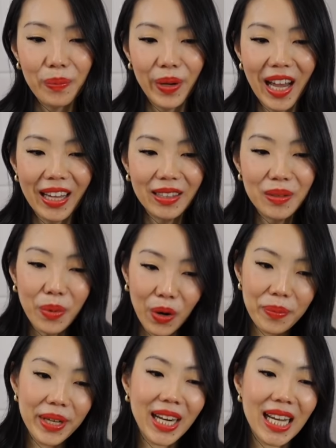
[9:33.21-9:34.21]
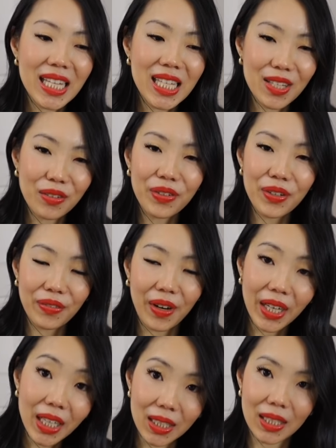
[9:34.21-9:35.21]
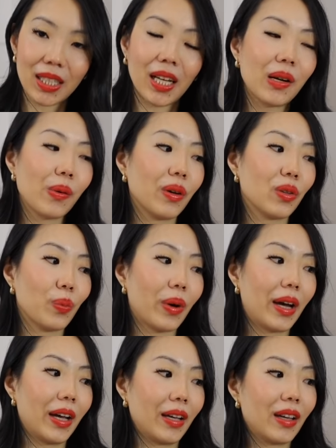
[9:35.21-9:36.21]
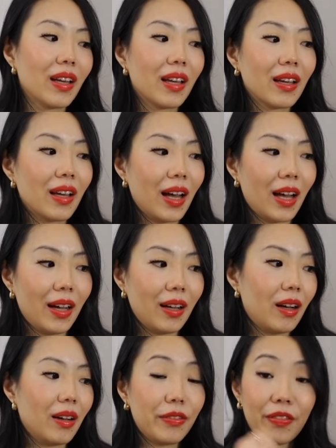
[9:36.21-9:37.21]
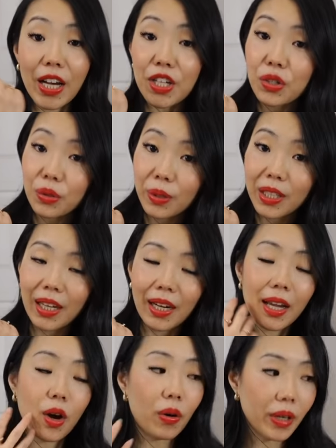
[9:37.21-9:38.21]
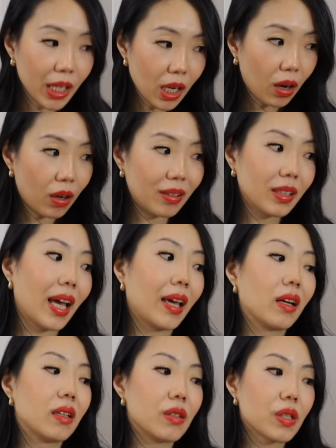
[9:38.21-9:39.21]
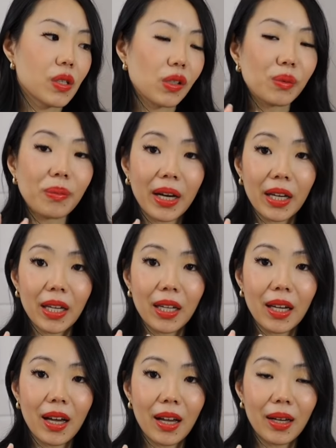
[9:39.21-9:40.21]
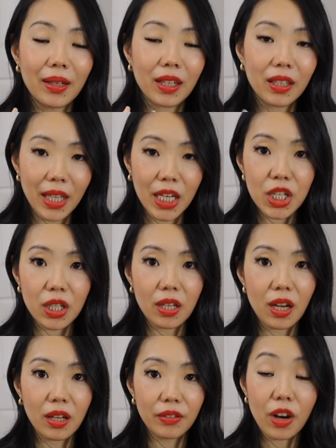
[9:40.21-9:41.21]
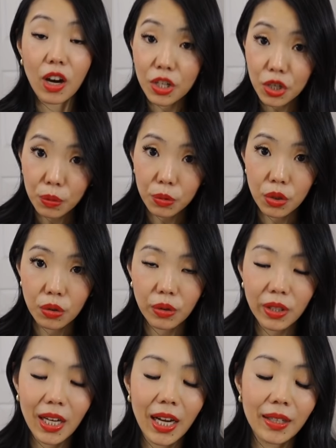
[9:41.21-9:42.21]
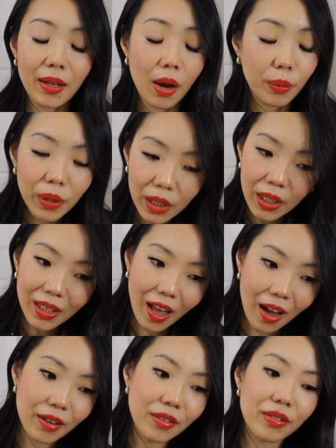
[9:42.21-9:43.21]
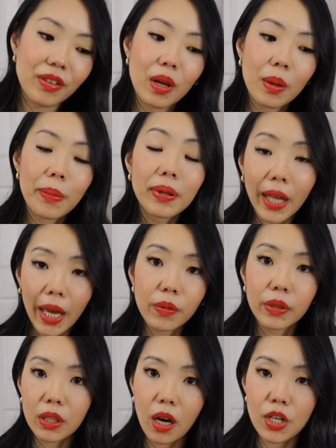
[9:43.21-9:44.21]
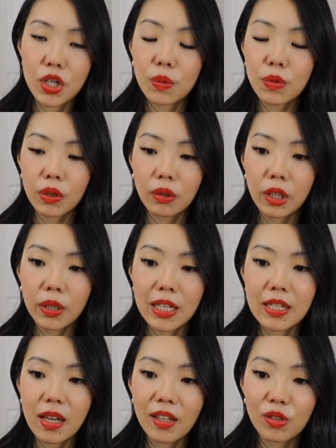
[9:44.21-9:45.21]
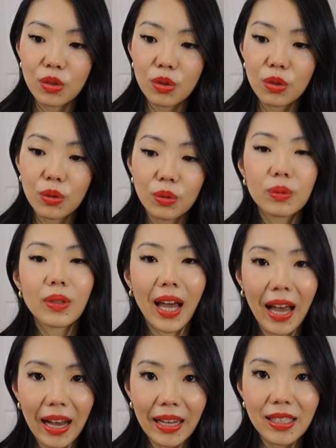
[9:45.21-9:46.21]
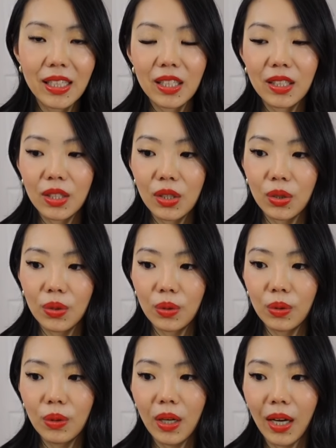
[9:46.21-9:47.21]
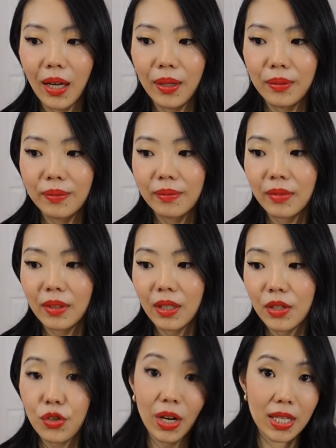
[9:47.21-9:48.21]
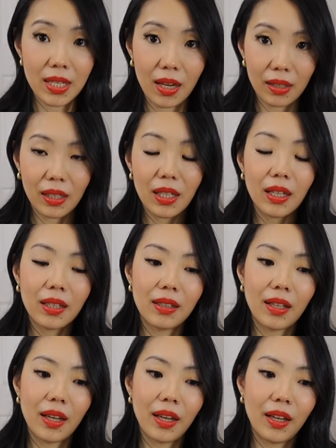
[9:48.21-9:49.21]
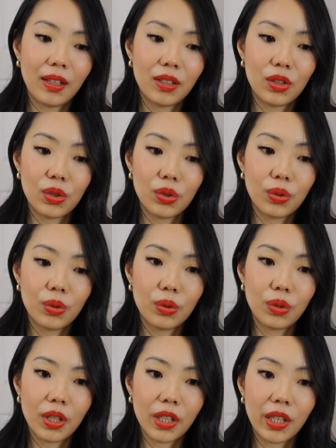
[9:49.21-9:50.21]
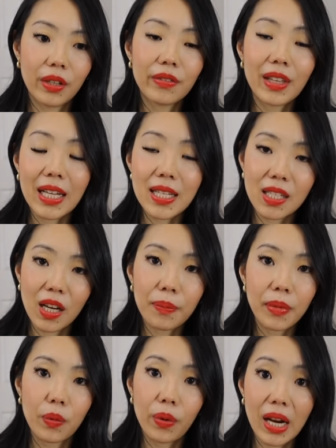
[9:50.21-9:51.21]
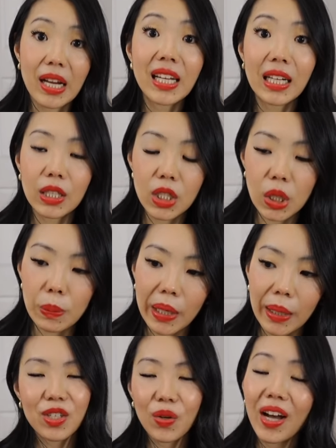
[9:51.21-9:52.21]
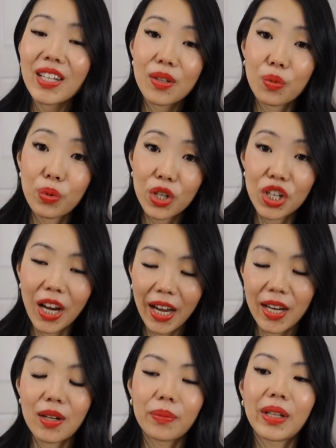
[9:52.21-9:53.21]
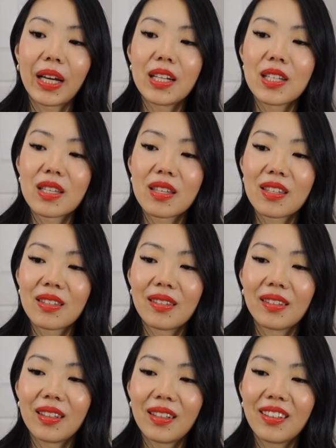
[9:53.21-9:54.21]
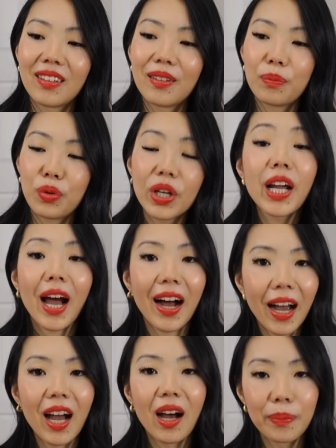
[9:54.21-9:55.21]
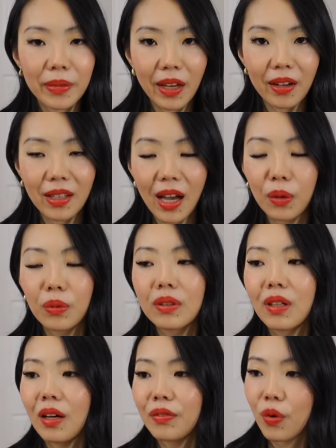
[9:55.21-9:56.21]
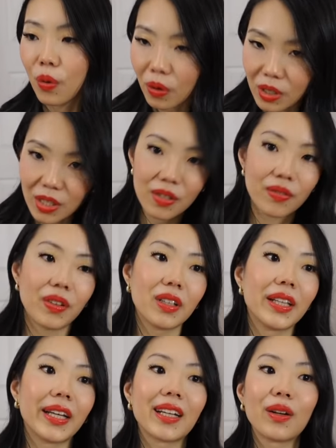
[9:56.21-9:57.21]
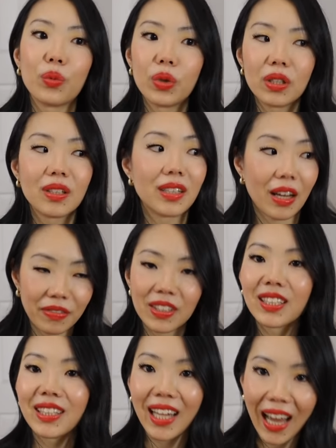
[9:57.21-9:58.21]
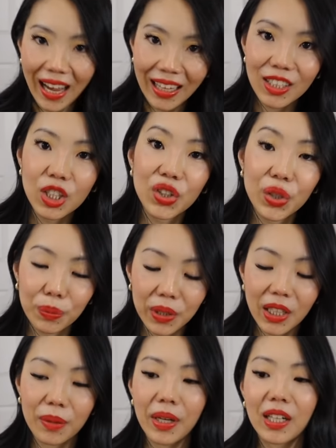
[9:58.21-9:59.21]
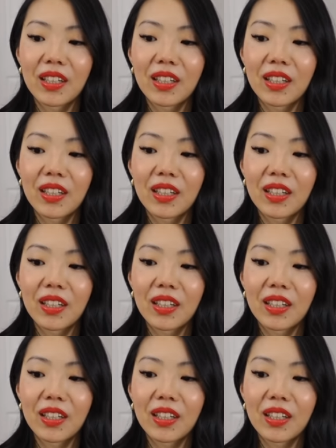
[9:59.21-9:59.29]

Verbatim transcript: But at the moment, I still feel very content with my uh, fine jewelry that I already own and also my uh, collection of costume jewelry. I, I really love playing with costume jewelry because they do add to um, the dressing they do give that statement when I needed to be. So as a wish item that is pretty high up there that I would of course feel like it would definitely add to completing my